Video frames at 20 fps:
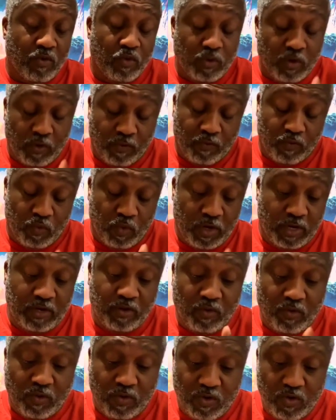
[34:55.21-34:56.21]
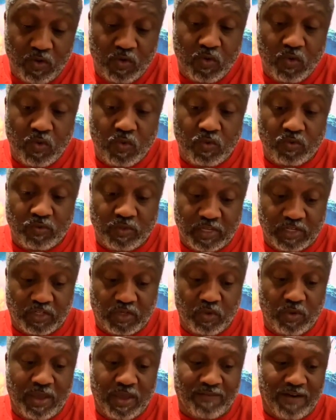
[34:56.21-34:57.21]
or what or who
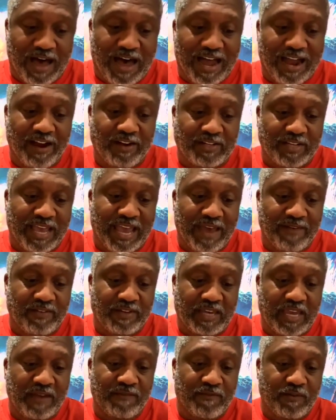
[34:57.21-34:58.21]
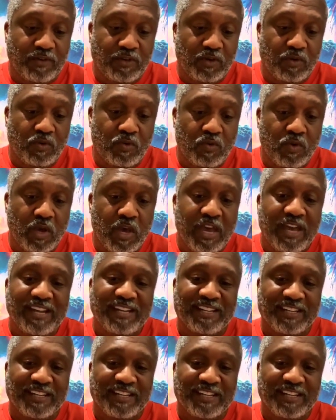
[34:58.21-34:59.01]
that you have hired to advocate for you